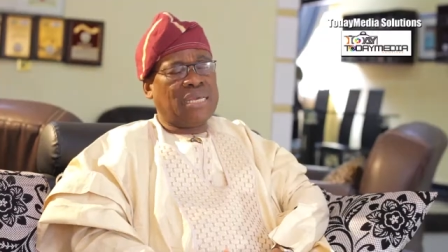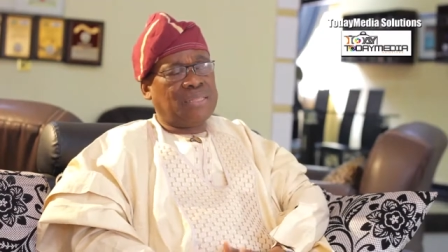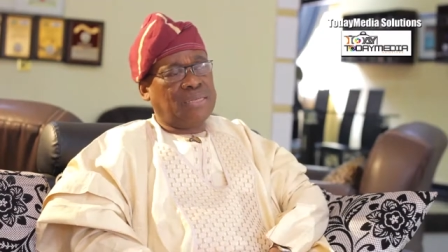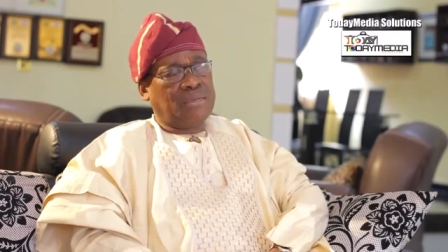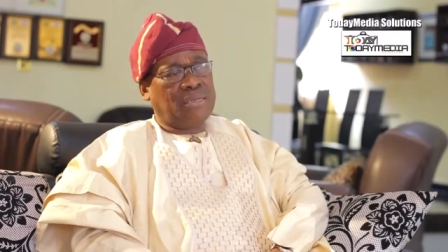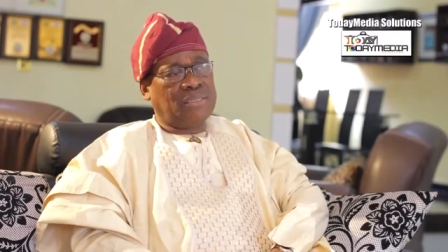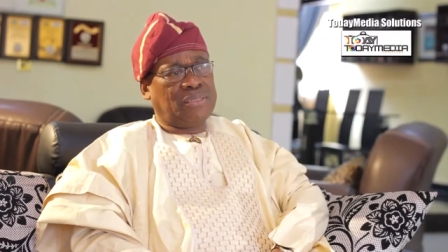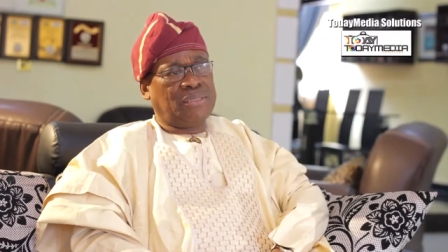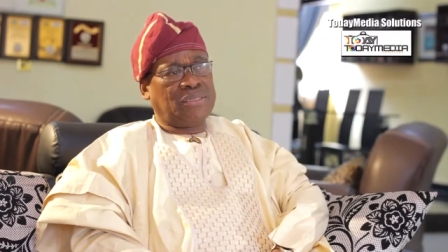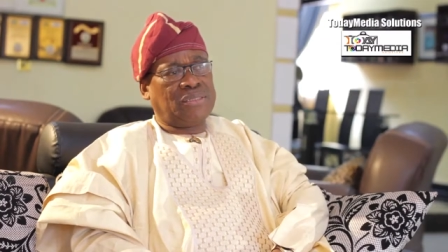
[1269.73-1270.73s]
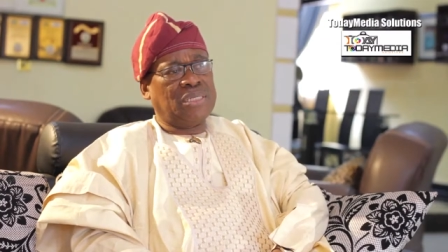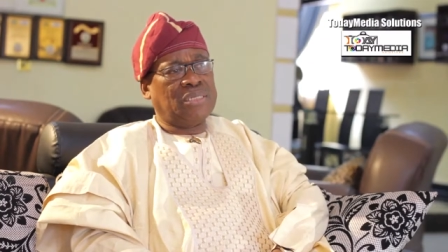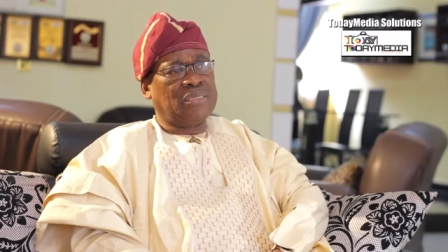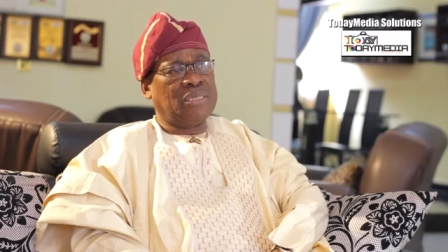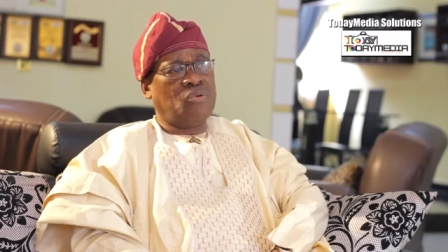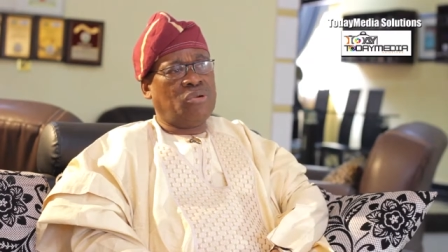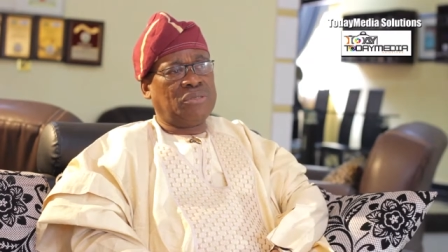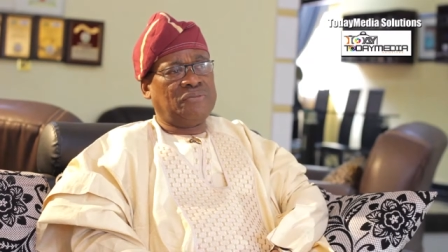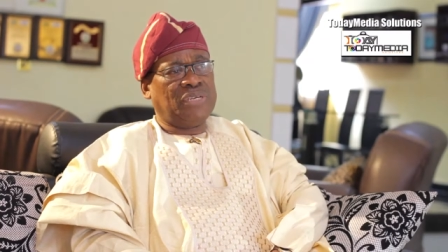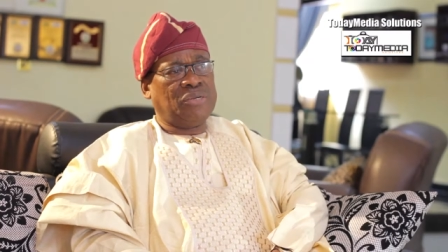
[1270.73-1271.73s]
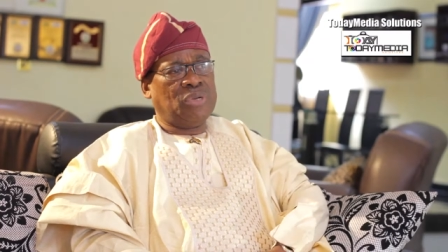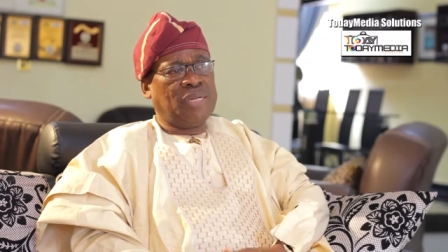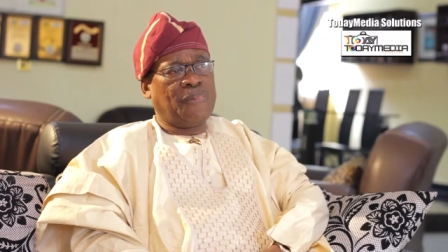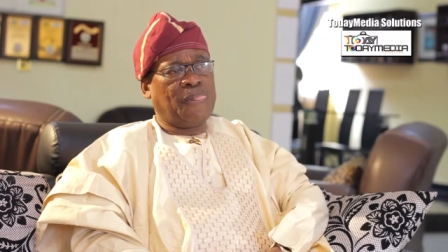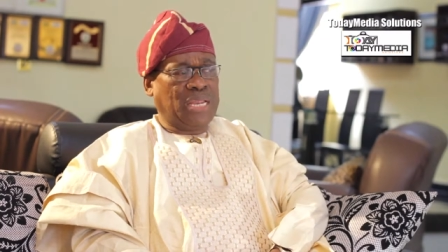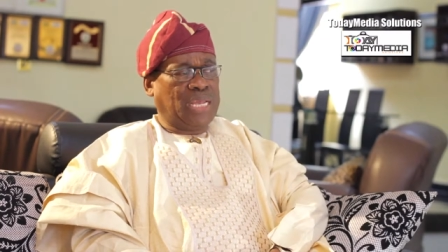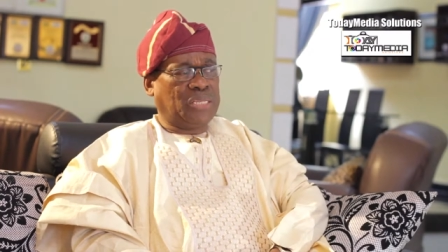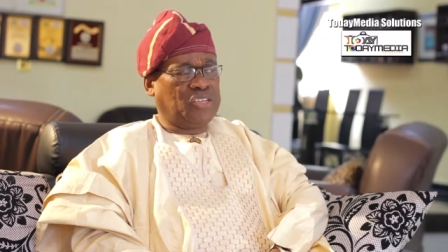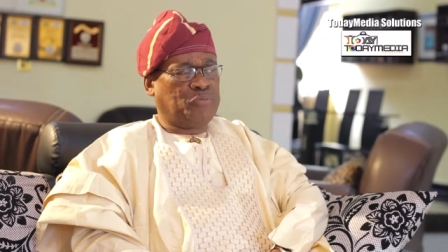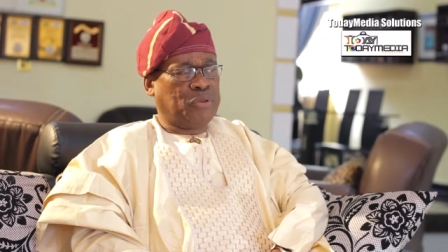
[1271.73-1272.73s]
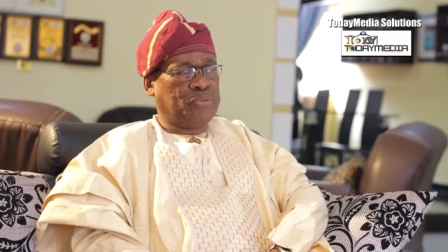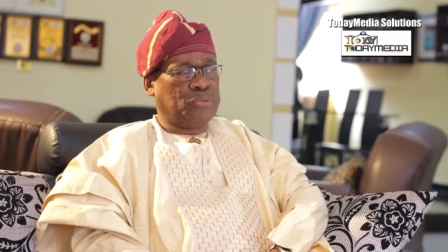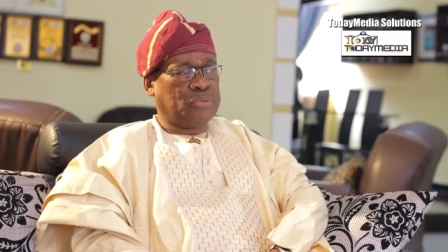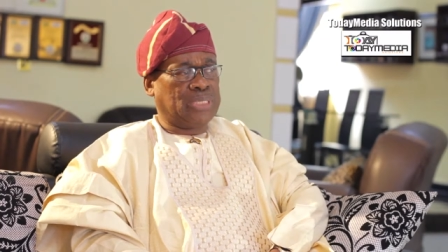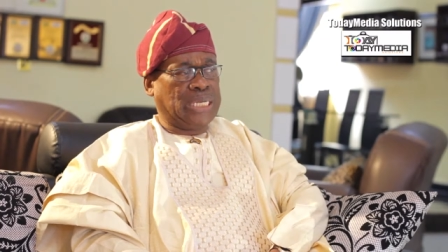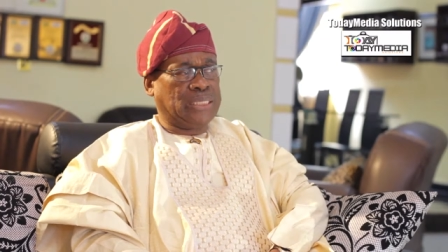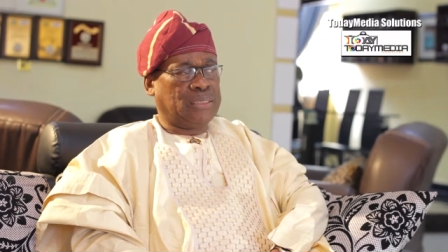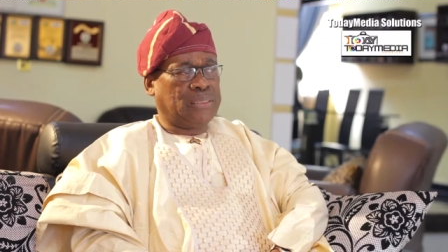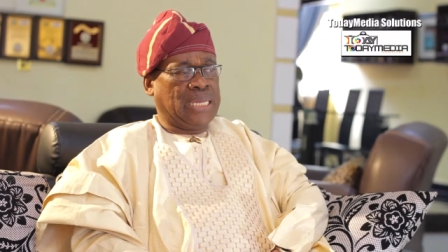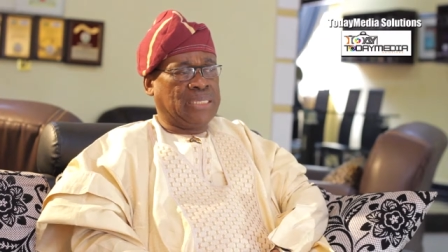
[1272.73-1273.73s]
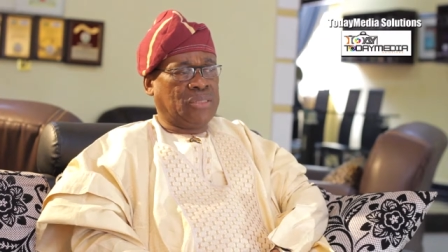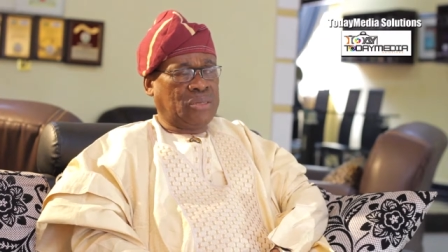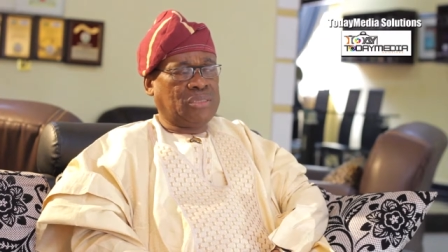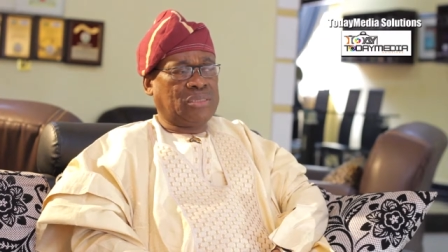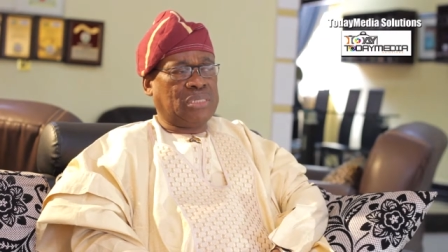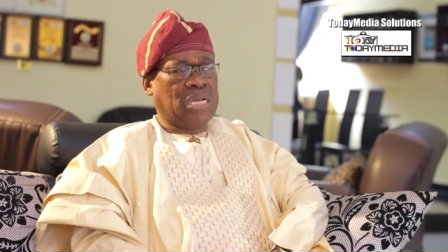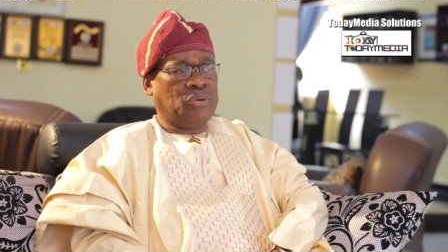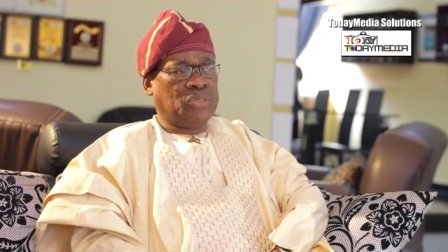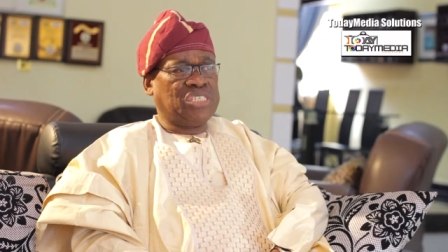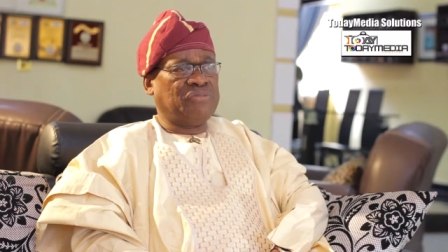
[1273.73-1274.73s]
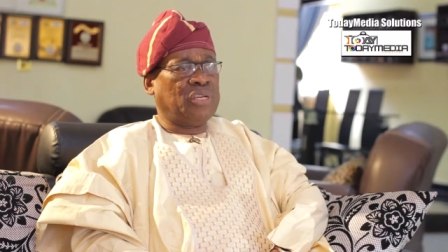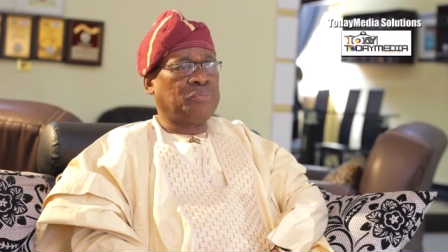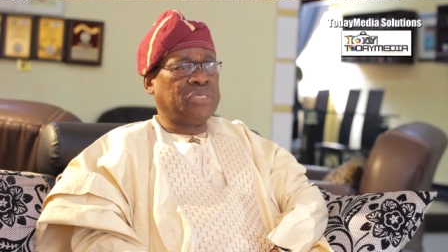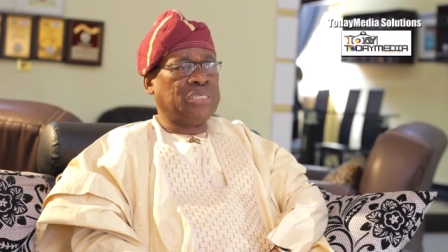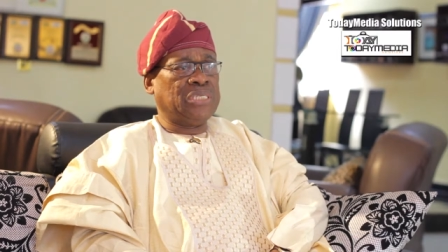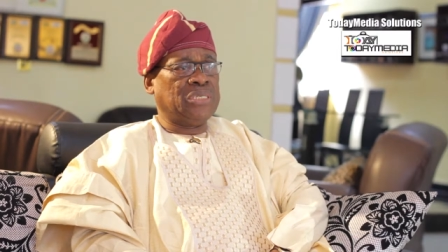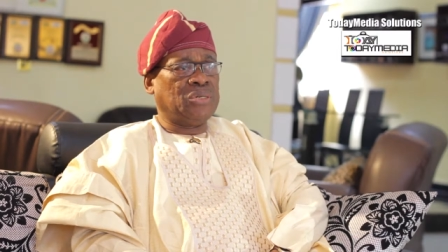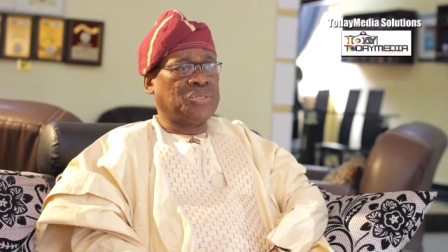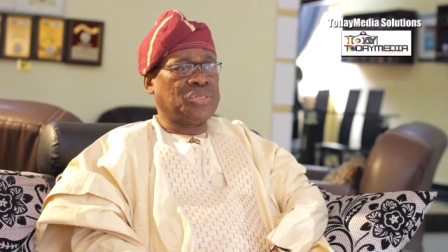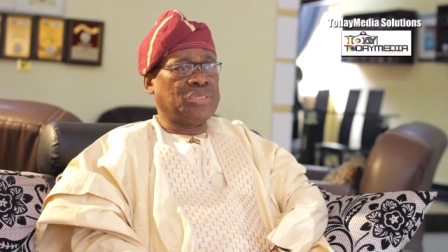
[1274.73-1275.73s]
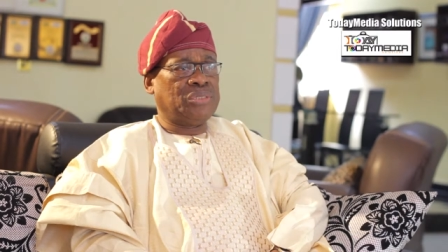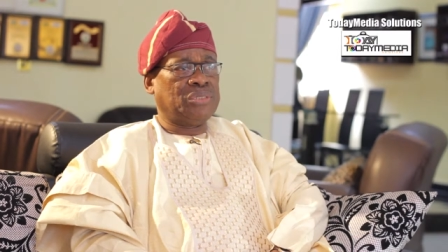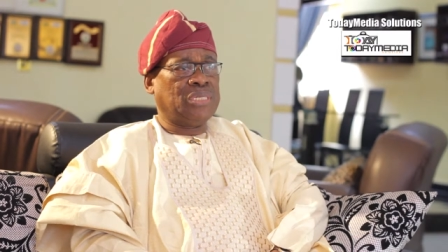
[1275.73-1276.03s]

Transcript: I think all the things, they, they worked very well. A lot of people that I thought I was developing the industry,